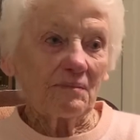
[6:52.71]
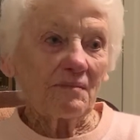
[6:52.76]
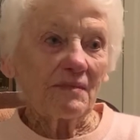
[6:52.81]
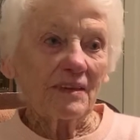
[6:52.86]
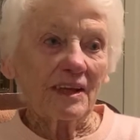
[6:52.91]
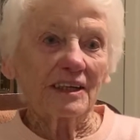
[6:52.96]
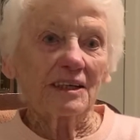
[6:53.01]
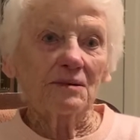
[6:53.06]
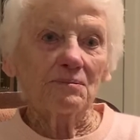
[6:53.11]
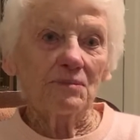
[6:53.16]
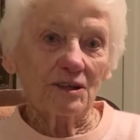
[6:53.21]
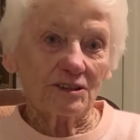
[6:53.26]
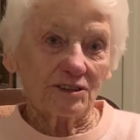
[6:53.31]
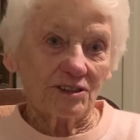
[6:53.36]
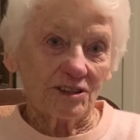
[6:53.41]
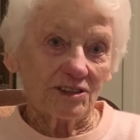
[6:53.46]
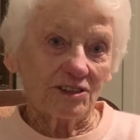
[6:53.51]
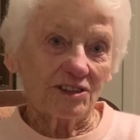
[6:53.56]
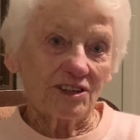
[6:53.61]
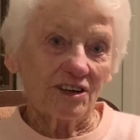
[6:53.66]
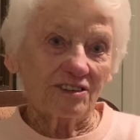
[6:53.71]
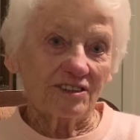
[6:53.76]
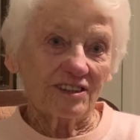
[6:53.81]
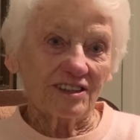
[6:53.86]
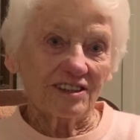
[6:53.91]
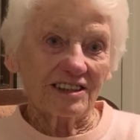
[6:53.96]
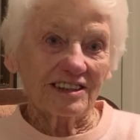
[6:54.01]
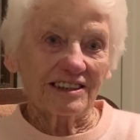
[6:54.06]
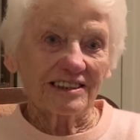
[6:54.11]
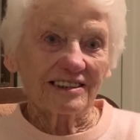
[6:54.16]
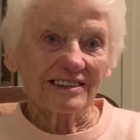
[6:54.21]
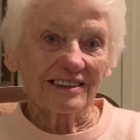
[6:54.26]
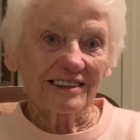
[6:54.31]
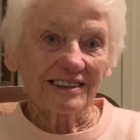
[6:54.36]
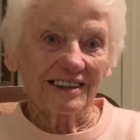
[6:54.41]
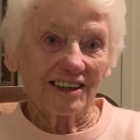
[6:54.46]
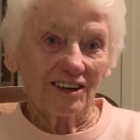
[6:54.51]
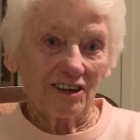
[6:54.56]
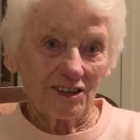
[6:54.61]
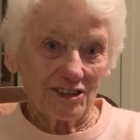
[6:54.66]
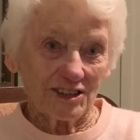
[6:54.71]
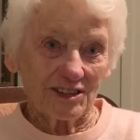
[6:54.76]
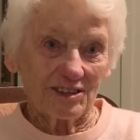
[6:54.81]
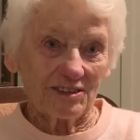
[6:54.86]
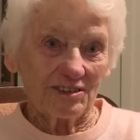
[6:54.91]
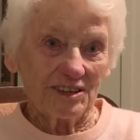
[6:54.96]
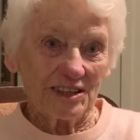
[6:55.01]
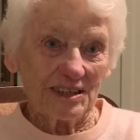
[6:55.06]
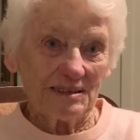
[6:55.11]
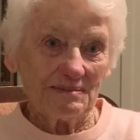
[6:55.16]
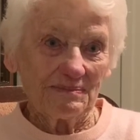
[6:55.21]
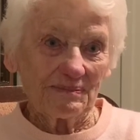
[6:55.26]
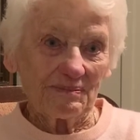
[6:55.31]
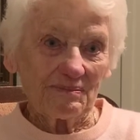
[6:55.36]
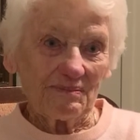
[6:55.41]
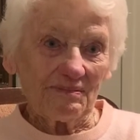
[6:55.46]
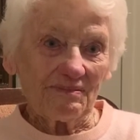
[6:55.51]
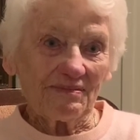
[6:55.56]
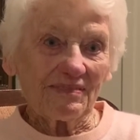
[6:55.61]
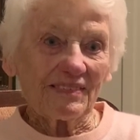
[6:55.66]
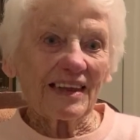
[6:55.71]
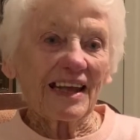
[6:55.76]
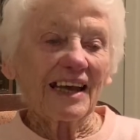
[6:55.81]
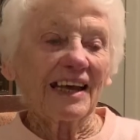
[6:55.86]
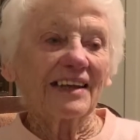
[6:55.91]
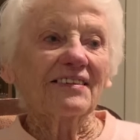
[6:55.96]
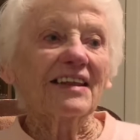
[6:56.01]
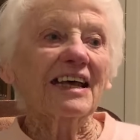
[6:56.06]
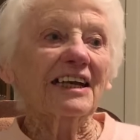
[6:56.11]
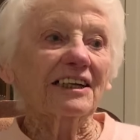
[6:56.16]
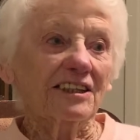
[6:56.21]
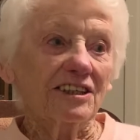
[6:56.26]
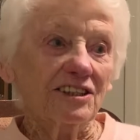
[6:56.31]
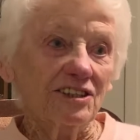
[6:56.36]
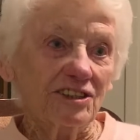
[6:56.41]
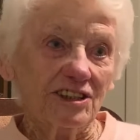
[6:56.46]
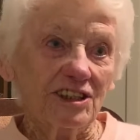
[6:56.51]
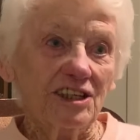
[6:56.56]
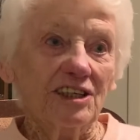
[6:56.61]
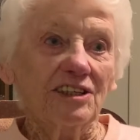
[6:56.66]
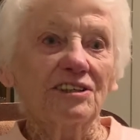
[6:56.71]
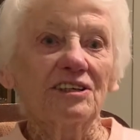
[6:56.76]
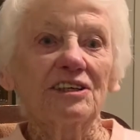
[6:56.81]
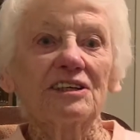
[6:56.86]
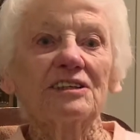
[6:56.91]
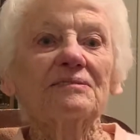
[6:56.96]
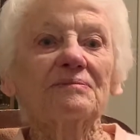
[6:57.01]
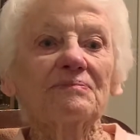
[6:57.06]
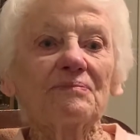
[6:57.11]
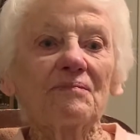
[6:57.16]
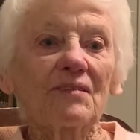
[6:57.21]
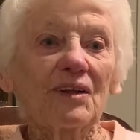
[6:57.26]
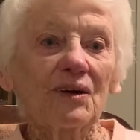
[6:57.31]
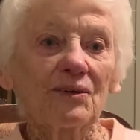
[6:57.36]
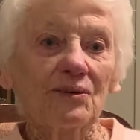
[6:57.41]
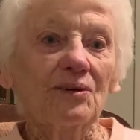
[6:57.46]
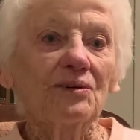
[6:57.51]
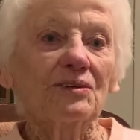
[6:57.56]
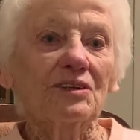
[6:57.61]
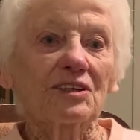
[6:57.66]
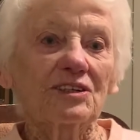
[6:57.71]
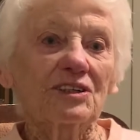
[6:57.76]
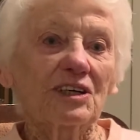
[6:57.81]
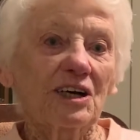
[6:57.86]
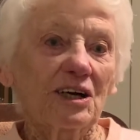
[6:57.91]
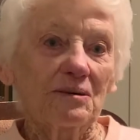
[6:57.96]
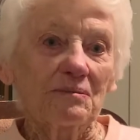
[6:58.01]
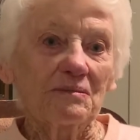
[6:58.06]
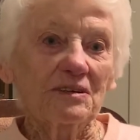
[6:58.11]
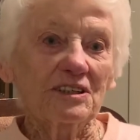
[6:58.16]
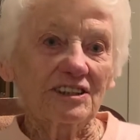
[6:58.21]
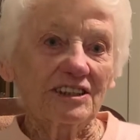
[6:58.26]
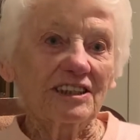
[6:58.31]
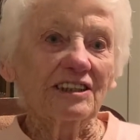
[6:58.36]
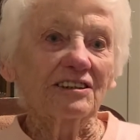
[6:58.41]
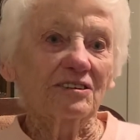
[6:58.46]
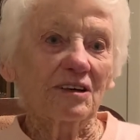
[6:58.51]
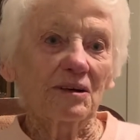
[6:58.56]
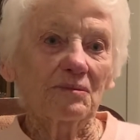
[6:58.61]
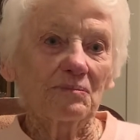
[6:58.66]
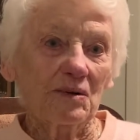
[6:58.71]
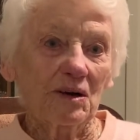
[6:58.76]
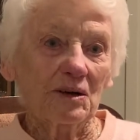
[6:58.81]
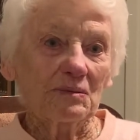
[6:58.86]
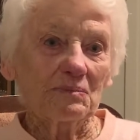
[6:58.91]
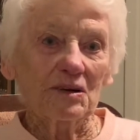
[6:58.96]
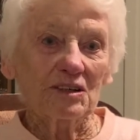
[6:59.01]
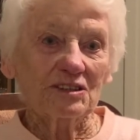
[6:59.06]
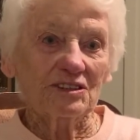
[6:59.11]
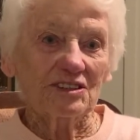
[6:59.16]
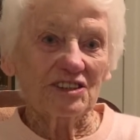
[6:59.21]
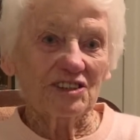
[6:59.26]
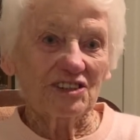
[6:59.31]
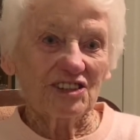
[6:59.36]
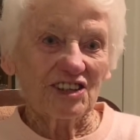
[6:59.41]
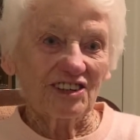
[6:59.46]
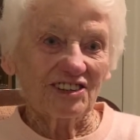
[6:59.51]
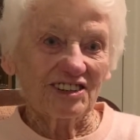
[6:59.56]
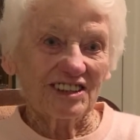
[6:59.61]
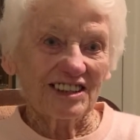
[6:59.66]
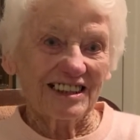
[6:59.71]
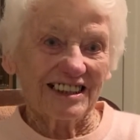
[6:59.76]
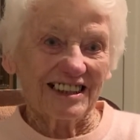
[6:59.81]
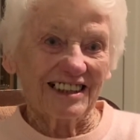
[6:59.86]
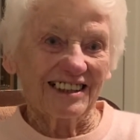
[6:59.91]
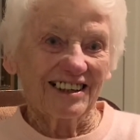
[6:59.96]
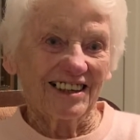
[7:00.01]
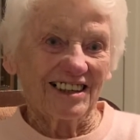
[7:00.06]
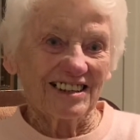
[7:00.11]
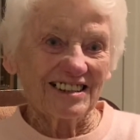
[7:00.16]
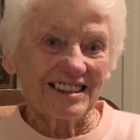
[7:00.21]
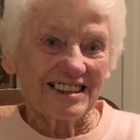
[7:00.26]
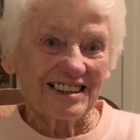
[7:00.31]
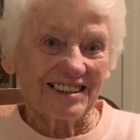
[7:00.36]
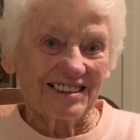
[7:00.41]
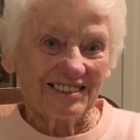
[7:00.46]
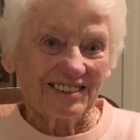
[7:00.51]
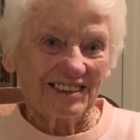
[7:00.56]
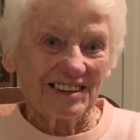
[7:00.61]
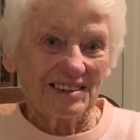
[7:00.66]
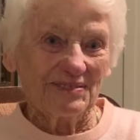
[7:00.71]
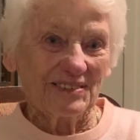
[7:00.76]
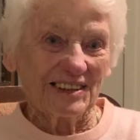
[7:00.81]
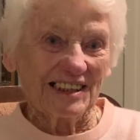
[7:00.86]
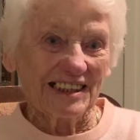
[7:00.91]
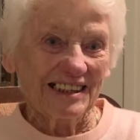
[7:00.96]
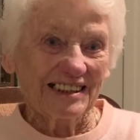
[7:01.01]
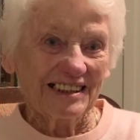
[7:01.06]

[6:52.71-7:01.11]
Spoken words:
and a box of chocolates and ice cream. And that continued all the time. We still got my box of chocolates and ice cream in